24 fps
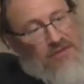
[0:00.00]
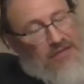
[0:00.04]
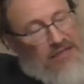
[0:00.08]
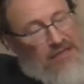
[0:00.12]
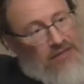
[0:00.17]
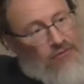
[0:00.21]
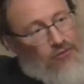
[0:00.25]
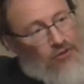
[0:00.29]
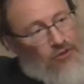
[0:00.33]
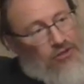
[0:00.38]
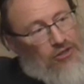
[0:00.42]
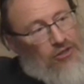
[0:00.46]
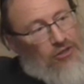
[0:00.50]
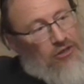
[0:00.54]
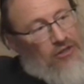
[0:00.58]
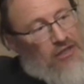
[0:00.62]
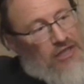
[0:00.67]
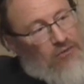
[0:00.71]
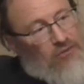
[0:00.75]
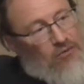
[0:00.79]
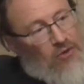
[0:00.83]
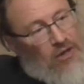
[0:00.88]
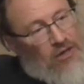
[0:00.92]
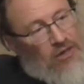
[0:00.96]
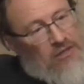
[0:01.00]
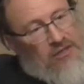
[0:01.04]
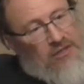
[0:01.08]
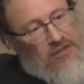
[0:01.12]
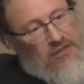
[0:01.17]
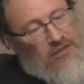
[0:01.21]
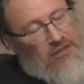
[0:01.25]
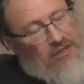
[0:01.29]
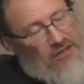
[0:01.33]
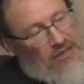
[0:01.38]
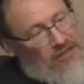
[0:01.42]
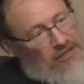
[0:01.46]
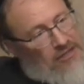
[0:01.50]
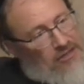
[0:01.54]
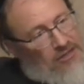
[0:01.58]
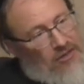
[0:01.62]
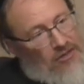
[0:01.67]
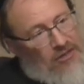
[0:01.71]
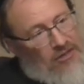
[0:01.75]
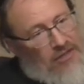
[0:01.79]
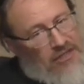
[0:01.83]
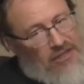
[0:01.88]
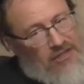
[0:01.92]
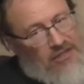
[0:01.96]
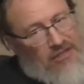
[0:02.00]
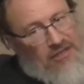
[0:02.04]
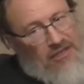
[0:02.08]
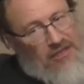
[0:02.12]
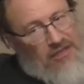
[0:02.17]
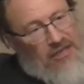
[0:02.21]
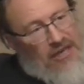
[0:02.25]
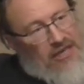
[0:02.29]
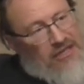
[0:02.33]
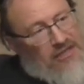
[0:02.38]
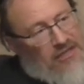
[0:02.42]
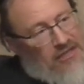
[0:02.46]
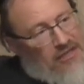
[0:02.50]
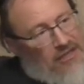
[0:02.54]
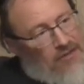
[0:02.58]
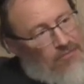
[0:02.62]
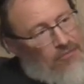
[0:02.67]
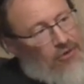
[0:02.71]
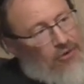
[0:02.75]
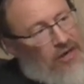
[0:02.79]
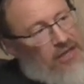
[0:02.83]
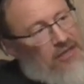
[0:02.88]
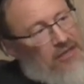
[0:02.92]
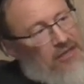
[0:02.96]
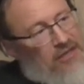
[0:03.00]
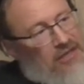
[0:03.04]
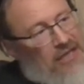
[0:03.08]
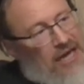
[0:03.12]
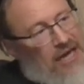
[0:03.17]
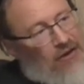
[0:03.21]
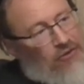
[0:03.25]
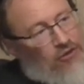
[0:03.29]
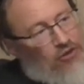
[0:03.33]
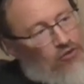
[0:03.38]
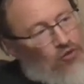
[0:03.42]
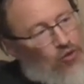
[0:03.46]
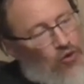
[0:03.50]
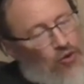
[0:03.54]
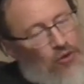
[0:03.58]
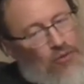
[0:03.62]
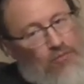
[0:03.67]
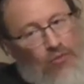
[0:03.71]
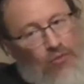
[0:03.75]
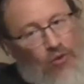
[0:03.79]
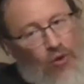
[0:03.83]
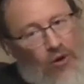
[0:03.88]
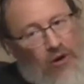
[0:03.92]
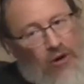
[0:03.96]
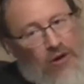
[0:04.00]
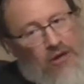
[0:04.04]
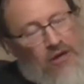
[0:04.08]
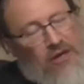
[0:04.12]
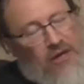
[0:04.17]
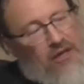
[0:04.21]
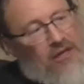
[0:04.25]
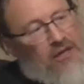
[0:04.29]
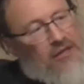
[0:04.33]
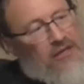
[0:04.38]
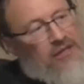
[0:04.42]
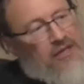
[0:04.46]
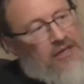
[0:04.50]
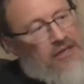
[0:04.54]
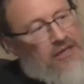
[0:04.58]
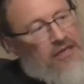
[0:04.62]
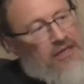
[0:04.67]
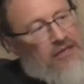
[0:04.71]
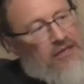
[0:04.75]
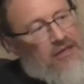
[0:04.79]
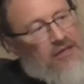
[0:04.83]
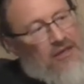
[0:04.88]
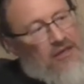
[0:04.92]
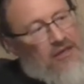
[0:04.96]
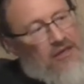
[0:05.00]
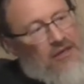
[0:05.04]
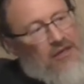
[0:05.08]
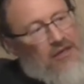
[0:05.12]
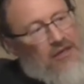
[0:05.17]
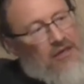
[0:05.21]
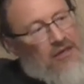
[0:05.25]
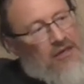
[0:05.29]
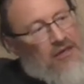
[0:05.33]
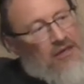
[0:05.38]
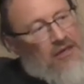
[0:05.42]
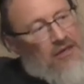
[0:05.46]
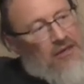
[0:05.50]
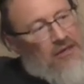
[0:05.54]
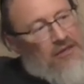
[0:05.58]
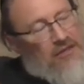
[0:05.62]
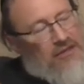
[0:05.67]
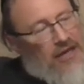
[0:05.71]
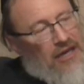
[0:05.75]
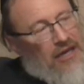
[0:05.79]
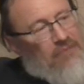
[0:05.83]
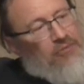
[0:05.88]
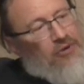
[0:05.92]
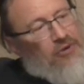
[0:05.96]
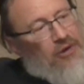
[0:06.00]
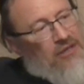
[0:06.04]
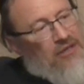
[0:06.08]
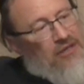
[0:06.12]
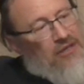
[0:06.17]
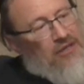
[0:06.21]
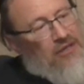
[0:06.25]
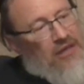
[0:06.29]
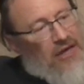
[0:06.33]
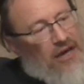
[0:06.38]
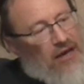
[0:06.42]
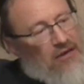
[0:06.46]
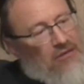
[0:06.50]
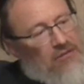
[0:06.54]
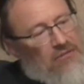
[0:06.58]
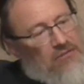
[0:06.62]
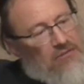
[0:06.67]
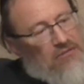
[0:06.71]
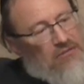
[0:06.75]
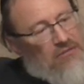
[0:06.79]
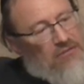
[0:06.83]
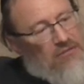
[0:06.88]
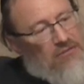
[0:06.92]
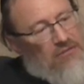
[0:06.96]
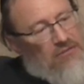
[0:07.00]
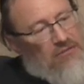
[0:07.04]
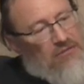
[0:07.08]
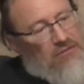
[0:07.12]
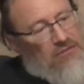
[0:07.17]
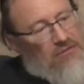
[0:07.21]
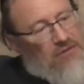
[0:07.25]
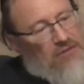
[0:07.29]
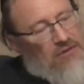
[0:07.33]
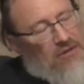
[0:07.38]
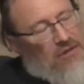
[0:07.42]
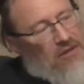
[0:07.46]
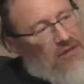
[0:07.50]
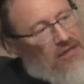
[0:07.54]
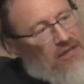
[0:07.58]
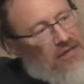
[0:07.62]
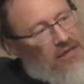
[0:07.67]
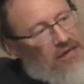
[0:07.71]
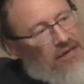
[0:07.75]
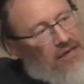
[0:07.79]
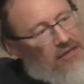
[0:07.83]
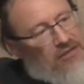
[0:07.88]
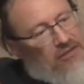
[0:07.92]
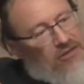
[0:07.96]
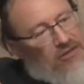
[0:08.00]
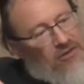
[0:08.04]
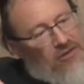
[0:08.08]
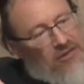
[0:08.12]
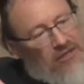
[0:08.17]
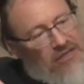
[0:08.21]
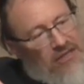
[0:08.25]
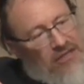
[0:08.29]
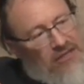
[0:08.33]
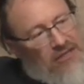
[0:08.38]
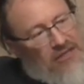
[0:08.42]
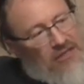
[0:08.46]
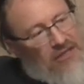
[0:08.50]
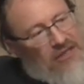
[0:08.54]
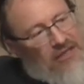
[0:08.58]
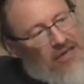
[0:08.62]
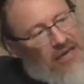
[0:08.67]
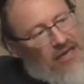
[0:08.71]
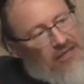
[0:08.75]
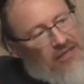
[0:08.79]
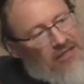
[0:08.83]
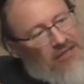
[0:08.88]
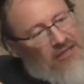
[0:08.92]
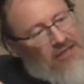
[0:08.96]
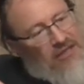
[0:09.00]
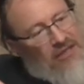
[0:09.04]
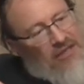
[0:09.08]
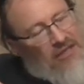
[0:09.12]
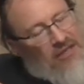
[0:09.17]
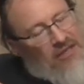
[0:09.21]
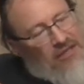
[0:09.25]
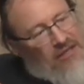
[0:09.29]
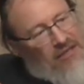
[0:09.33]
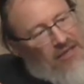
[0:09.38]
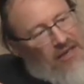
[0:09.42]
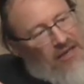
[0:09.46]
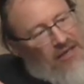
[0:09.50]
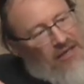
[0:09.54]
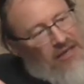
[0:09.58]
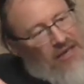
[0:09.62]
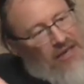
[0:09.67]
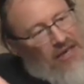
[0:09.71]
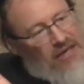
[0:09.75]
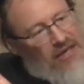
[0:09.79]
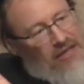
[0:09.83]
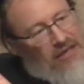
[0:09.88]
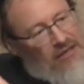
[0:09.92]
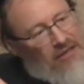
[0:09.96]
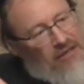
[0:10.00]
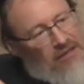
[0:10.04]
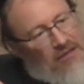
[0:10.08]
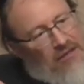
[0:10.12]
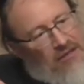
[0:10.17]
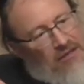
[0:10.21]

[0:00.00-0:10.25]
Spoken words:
It certainly is the case that a pregnant cow is worth more than a non-pregnant cow, and it certainly is the case that a